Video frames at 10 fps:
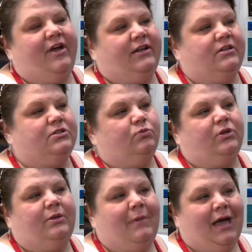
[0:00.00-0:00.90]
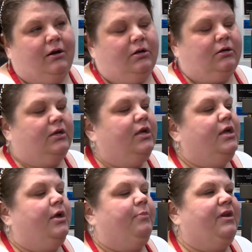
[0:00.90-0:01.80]
fat doesn't really matter.
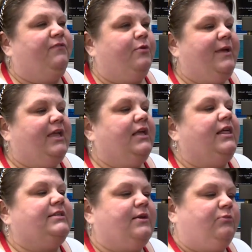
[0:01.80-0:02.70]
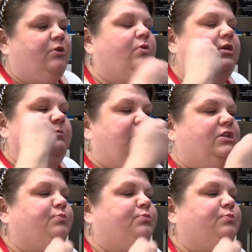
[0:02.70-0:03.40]
But if you're making like something where the meat